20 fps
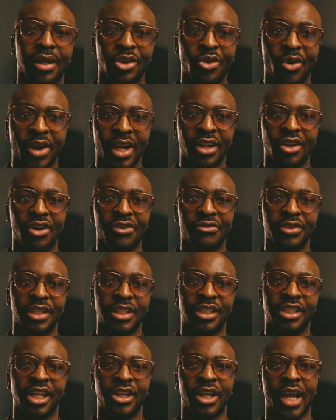going along for
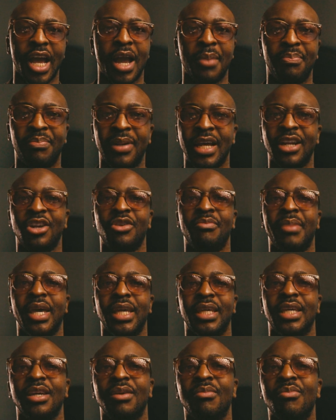this journey. I plan on
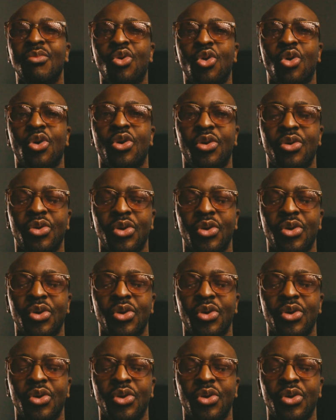making more